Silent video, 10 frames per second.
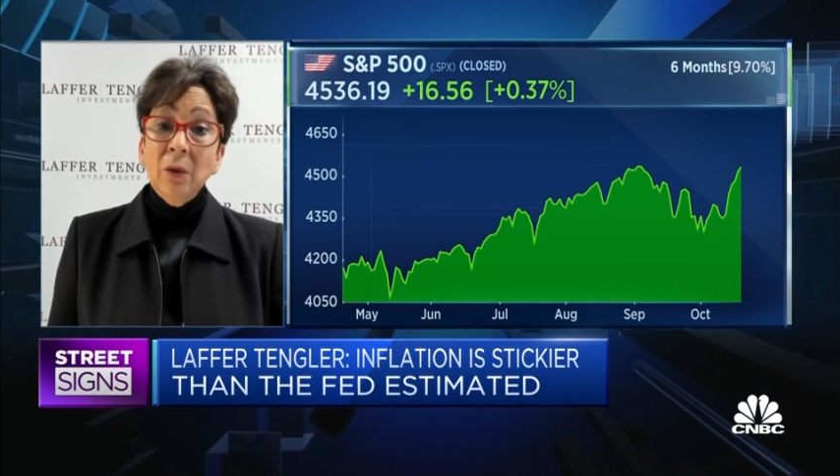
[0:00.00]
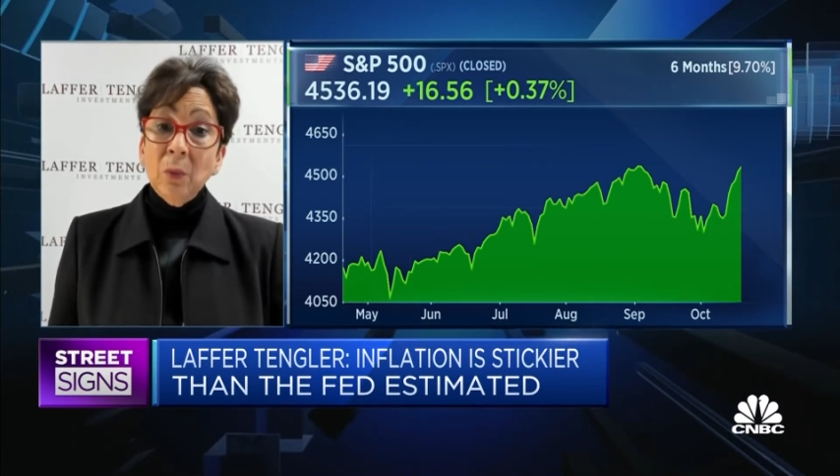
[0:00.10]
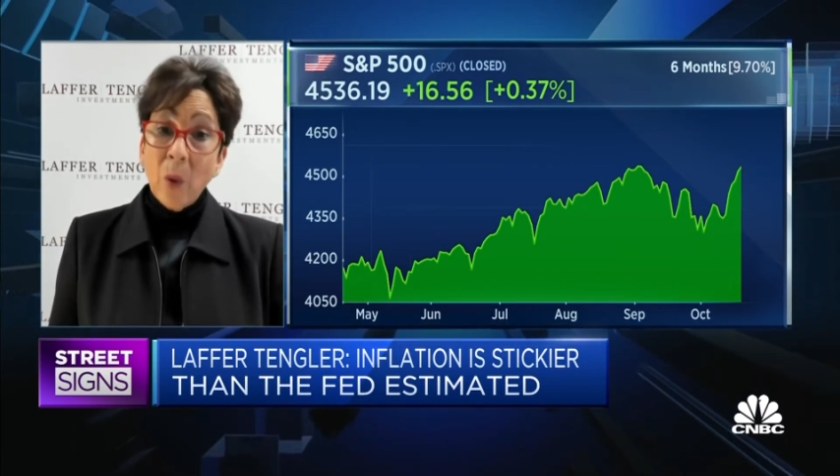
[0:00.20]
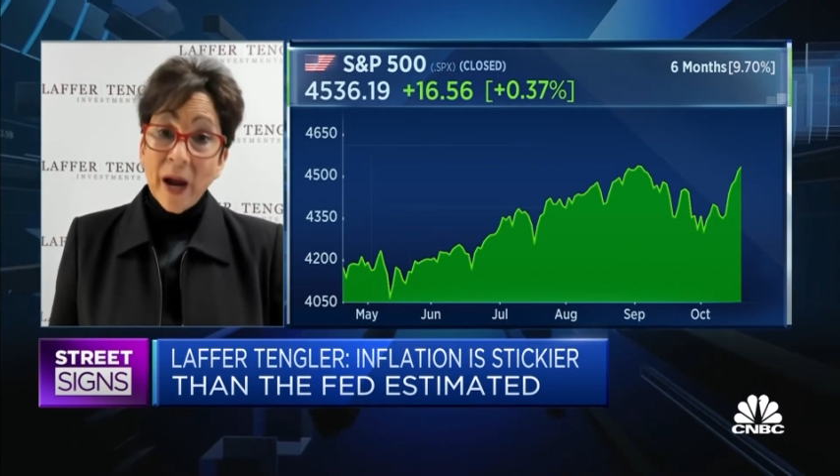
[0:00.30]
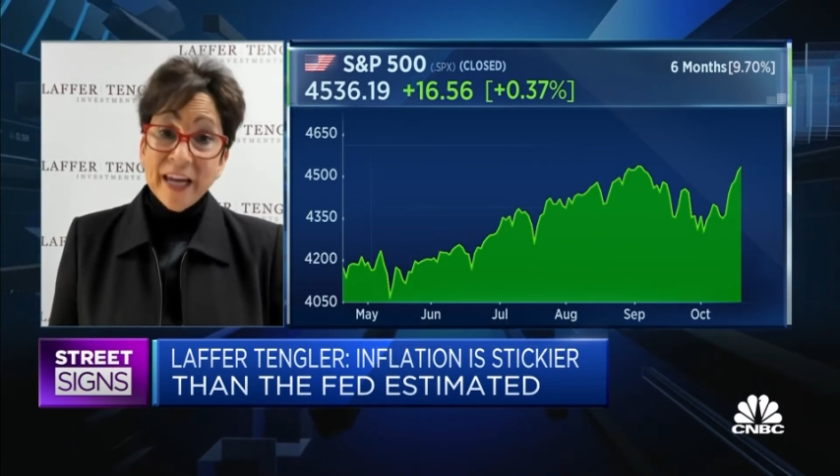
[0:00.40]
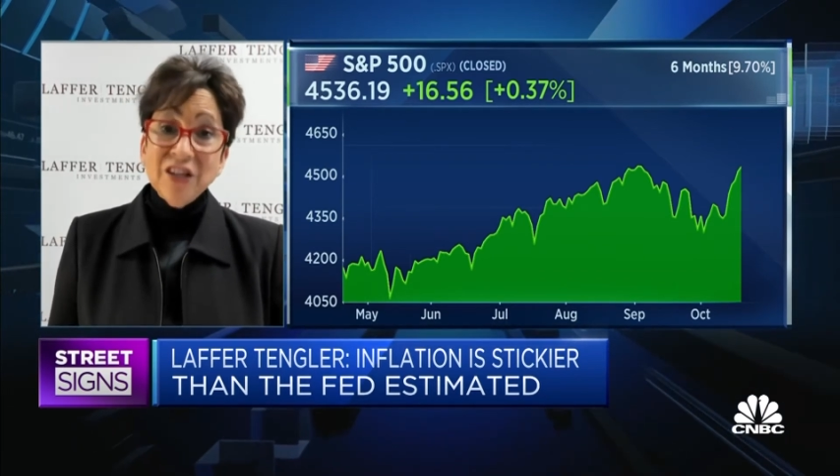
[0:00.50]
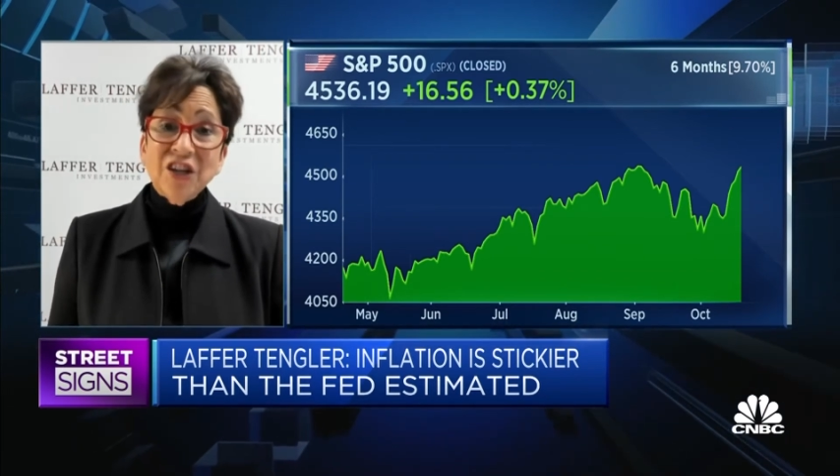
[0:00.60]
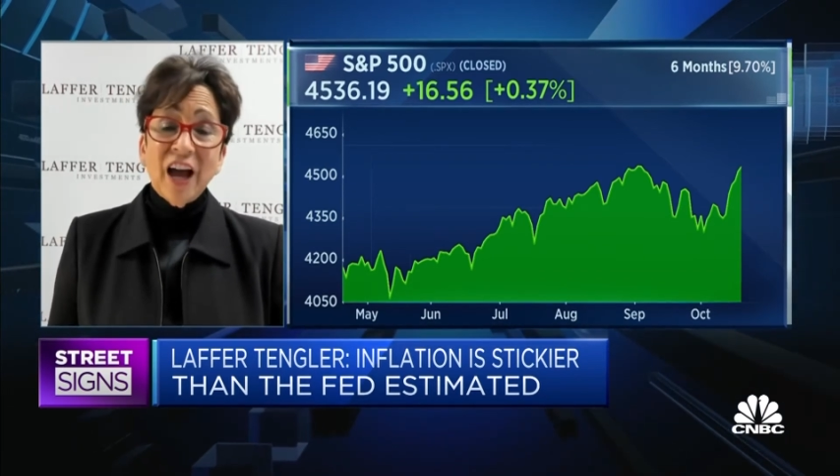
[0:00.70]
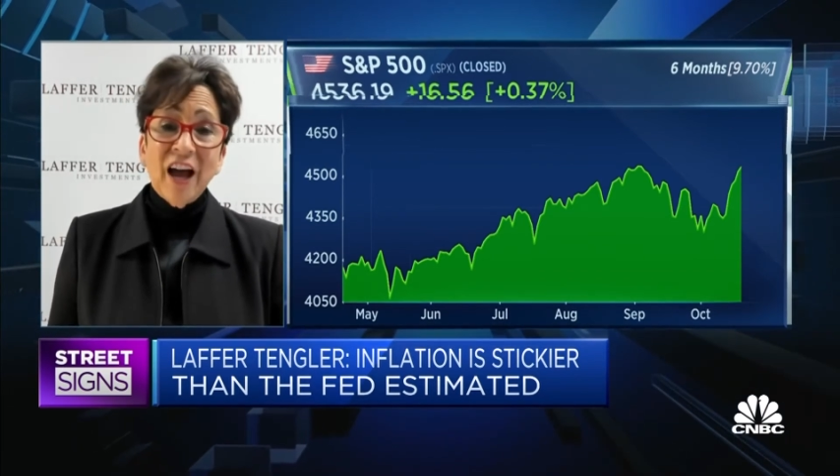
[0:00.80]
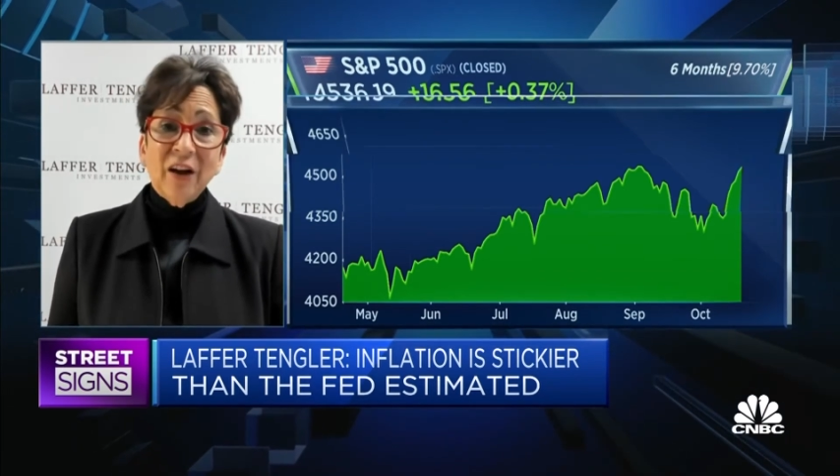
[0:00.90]
wage
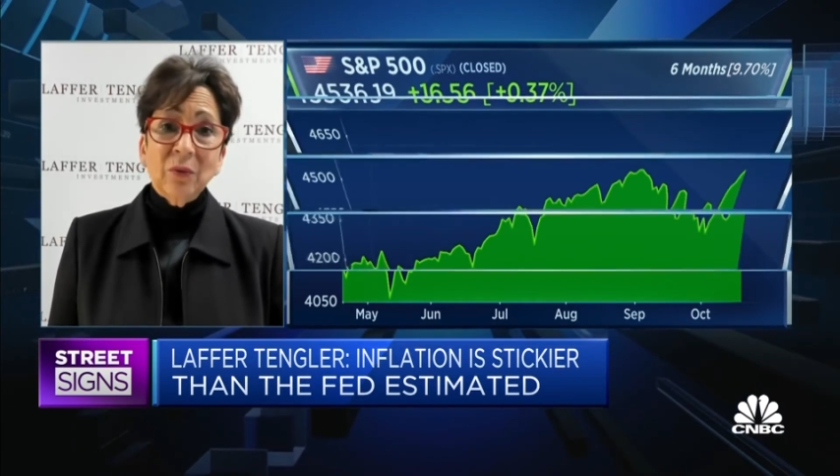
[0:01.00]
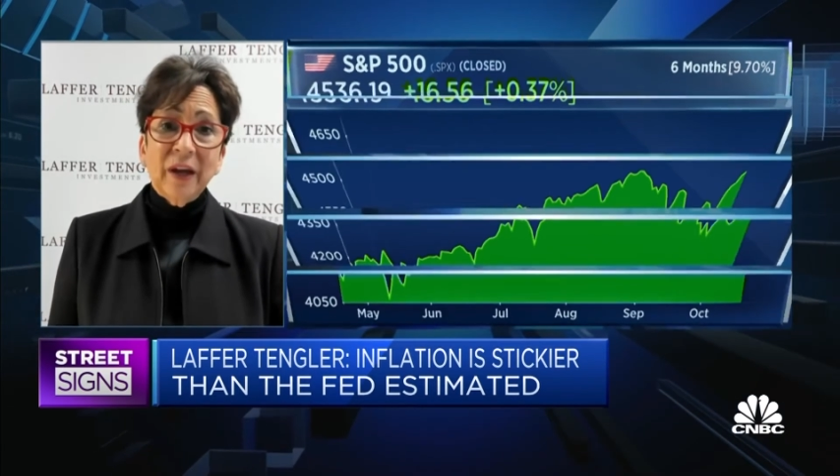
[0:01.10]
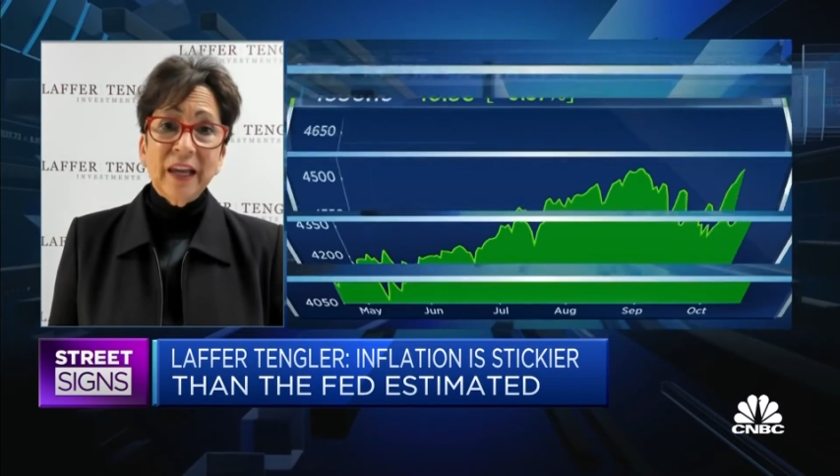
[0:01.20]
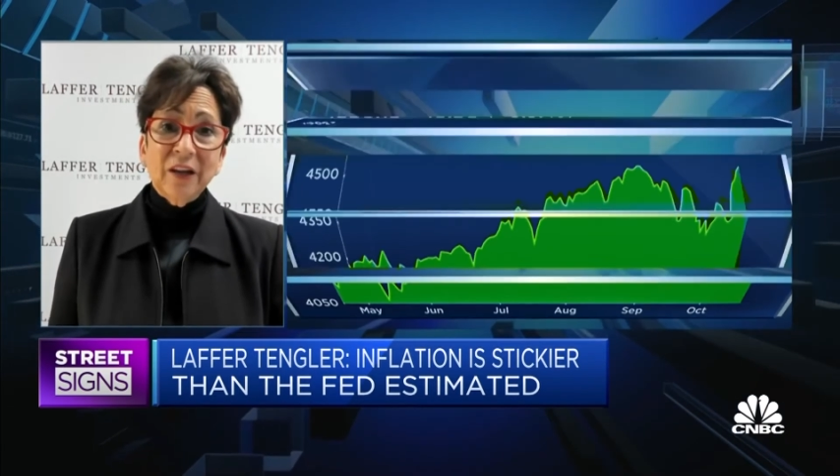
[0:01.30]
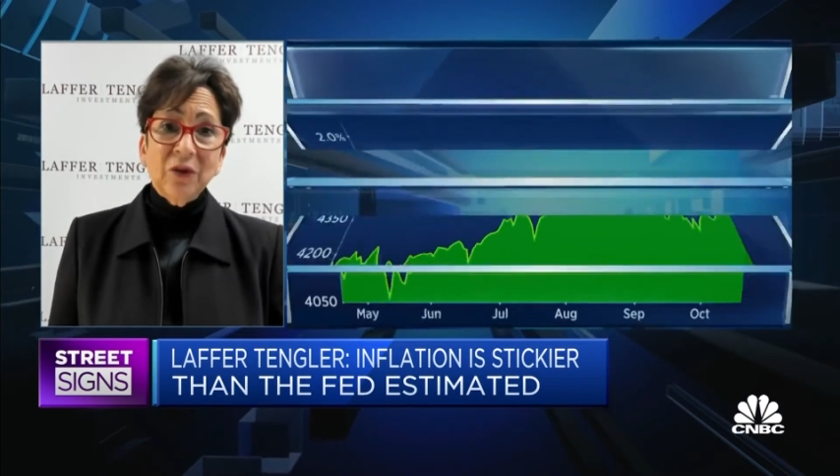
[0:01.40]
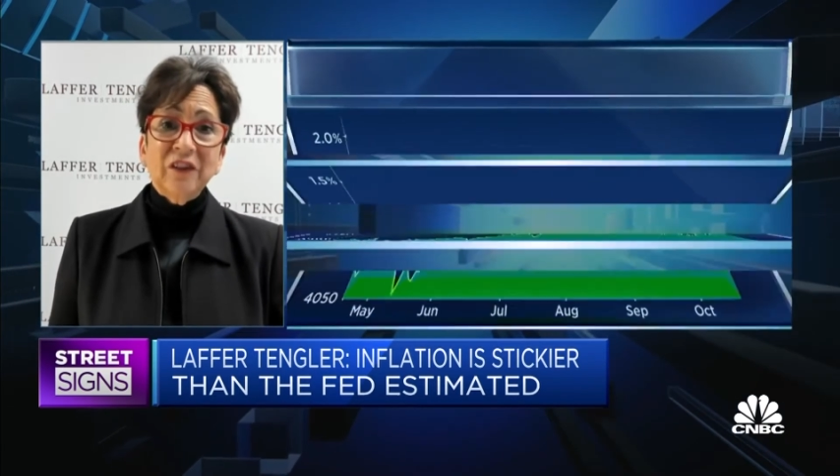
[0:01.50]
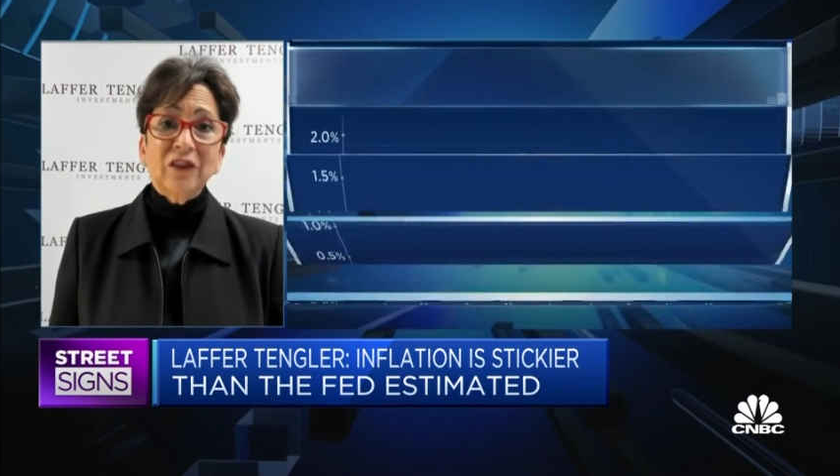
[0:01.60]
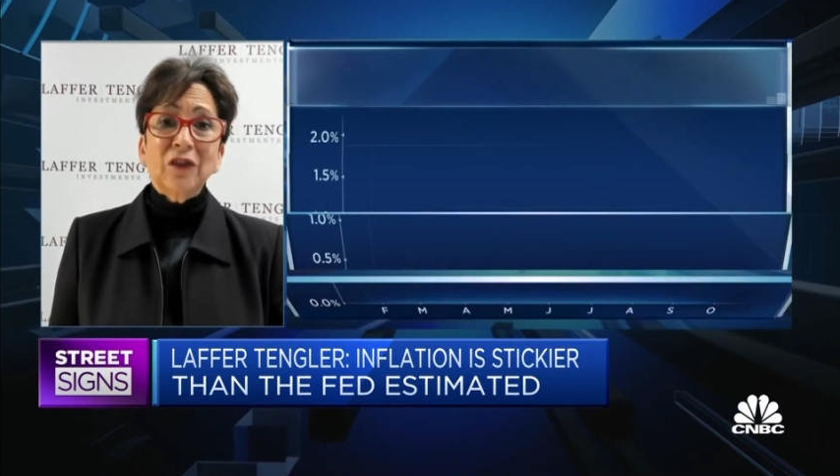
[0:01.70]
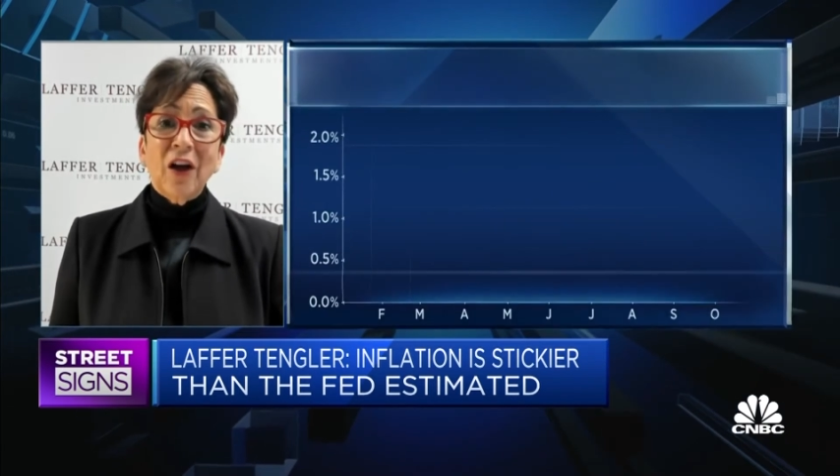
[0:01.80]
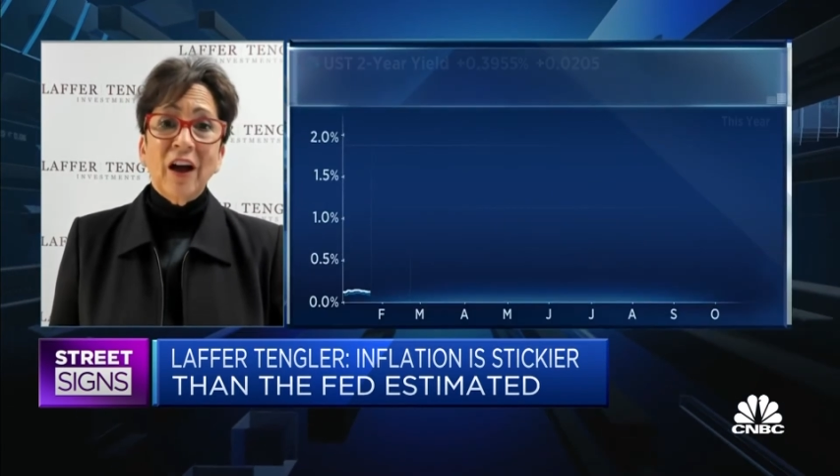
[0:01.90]
uh, increases